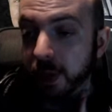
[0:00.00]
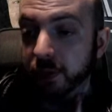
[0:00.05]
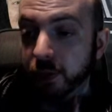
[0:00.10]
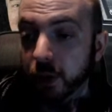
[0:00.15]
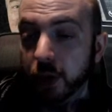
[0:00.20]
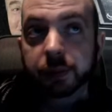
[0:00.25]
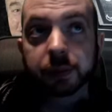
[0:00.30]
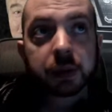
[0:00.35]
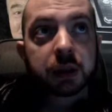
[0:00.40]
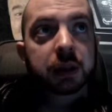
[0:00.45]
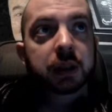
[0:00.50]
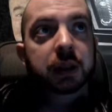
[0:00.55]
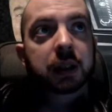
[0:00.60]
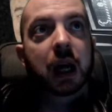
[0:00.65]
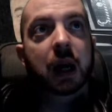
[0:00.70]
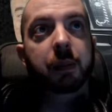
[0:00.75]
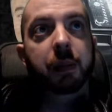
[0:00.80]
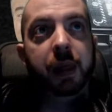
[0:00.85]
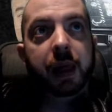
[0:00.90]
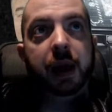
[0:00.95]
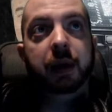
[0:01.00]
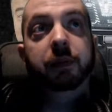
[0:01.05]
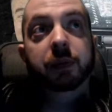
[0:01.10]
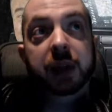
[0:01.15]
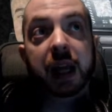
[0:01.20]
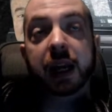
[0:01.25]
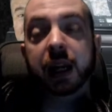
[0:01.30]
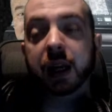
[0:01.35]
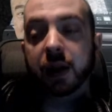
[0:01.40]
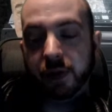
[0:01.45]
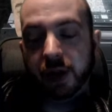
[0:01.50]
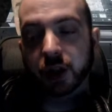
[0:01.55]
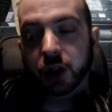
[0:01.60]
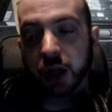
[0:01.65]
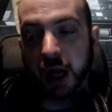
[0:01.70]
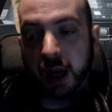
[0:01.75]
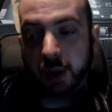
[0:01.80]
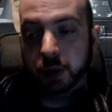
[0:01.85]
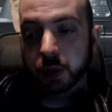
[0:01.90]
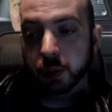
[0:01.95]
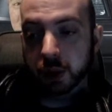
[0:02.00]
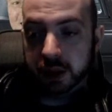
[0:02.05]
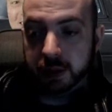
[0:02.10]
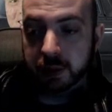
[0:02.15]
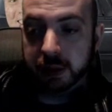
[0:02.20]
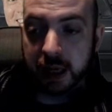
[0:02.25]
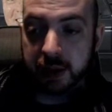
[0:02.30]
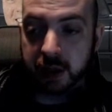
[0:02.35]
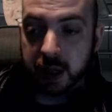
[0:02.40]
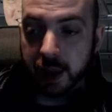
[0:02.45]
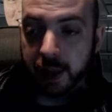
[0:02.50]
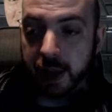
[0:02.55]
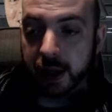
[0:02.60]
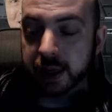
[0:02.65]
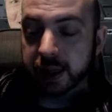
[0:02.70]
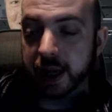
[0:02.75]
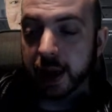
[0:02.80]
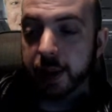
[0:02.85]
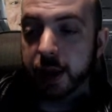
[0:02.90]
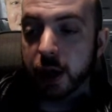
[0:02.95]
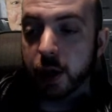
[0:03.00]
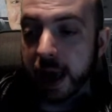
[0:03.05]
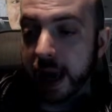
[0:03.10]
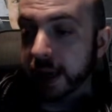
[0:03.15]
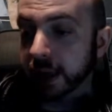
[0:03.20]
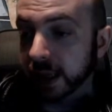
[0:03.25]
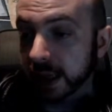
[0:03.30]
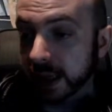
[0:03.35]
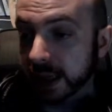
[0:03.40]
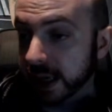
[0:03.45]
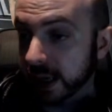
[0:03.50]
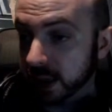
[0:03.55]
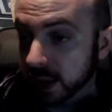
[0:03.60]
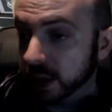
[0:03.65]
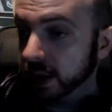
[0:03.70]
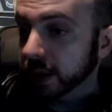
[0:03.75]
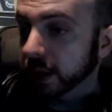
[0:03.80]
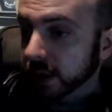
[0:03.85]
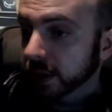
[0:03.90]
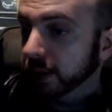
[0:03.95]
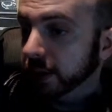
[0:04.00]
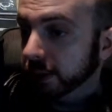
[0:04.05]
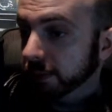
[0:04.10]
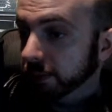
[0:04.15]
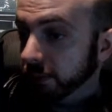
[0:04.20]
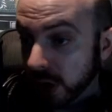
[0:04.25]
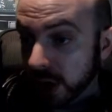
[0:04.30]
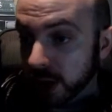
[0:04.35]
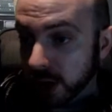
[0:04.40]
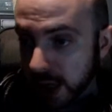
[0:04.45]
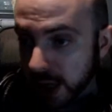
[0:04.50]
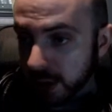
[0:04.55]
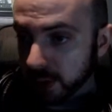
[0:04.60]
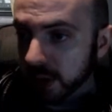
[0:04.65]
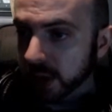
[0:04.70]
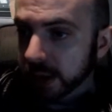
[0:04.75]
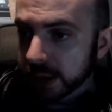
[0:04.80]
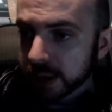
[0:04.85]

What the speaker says: for, but they're getting it finished out, which sounds like they're going to stay in the UK until it is finished out.